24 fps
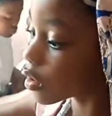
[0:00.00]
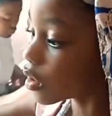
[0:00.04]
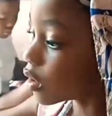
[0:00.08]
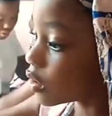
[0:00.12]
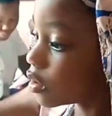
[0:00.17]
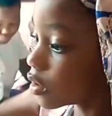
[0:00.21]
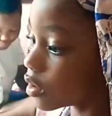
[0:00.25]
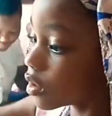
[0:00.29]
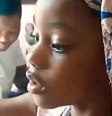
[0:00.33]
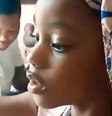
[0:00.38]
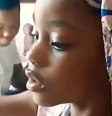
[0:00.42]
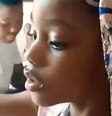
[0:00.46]

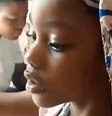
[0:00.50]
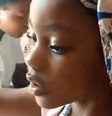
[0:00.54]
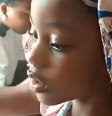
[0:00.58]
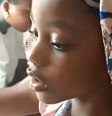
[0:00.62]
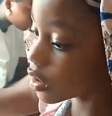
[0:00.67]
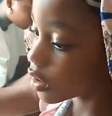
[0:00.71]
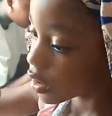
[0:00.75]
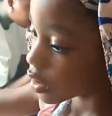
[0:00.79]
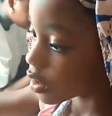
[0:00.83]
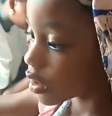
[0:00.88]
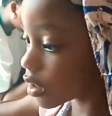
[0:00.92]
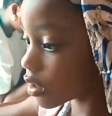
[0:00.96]

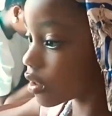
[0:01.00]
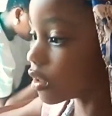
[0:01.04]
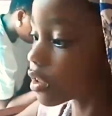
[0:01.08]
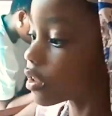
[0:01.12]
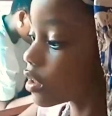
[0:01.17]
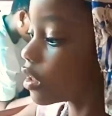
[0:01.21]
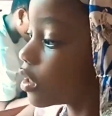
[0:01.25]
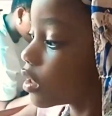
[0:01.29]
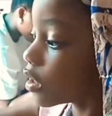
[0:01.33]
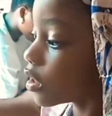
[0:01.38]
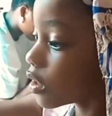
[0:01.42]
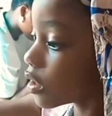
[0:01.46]
consequently for
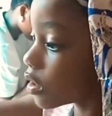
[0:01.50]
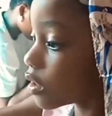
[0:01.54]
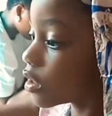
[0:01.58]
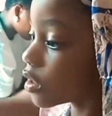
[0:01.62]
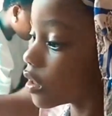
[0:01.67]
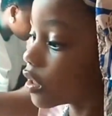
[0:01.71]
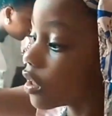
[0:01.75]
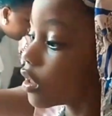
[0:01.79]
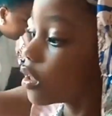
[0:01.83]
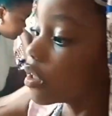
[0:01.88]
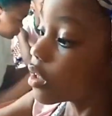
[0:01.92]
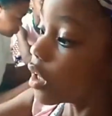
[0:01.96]
her
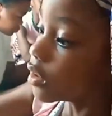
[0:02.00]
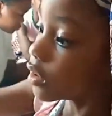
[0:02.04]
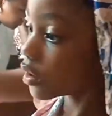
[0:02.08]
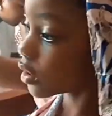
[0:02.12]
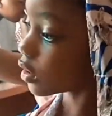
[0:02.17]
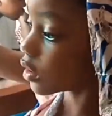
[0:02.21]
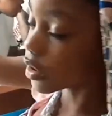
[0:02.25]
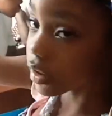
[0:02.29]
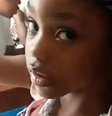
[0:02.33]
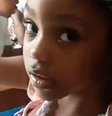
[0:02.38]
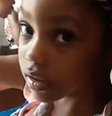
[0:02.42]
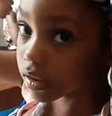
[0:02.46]
sisters too, that
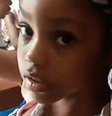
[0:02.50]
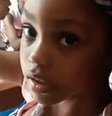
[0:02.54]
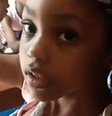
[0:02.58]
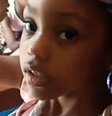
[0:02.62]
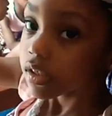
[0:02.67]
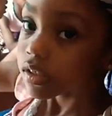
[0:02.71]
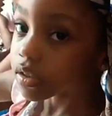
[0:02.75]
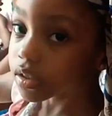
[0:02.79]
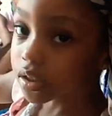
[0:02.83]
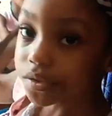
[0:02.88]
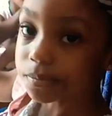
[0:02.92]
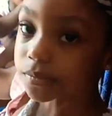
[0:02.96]
was how we
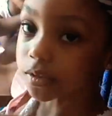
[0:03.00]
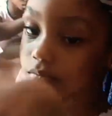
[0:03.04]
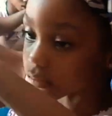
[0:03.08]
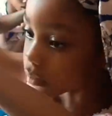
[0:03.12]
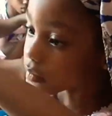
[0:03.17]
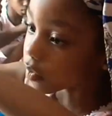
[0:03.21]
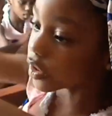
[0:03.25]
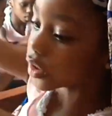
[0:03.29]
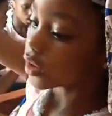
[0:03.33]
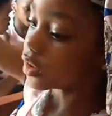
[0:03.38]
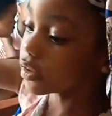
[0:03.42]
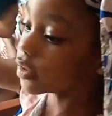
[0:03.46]
did it.
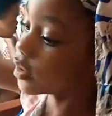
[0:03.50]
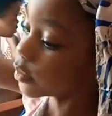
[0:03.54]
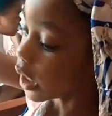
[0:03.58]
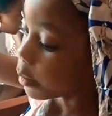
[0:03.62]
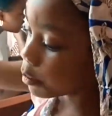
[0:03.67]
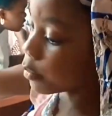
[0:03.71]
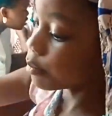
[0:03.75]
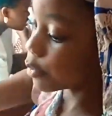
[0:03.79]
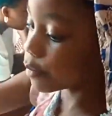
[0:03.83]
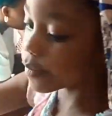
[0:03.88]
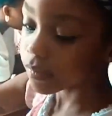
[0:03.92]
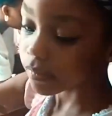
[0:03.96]
So
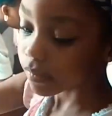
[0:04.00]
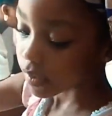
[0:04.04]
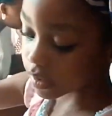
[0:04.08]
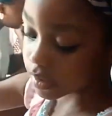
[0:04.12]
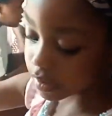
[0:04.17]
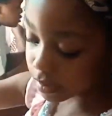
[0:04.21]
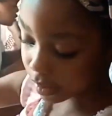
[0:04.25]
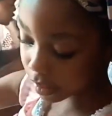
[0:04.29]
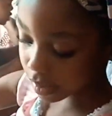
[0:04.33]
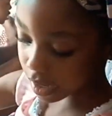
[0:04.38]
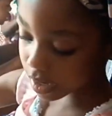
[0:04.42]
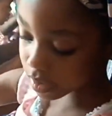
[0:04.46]

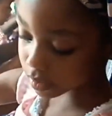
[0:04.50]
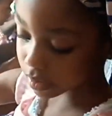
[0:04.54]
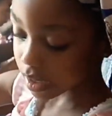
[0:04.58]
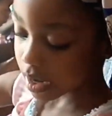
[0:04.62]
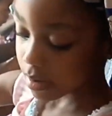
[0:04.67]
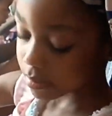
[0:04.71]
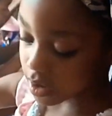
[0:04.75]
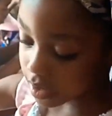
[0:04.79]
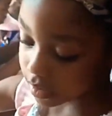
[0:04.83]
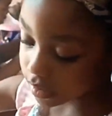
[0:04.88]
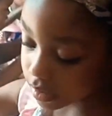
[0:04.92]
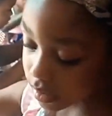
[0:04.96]
please, you don't need
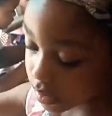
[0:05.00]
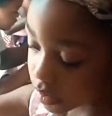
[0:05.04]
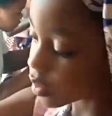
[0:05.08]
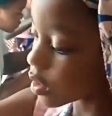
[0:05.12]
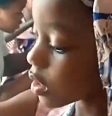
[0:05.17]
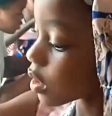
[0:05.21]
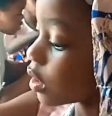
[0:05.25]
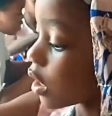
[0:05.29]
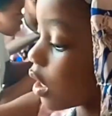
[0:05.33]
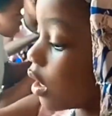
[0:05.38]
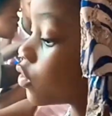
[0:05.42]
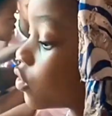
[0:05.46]
to
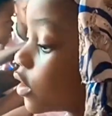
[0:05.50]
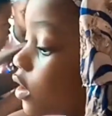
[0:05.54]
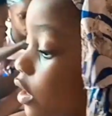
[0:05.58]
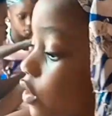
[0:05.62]
braid it on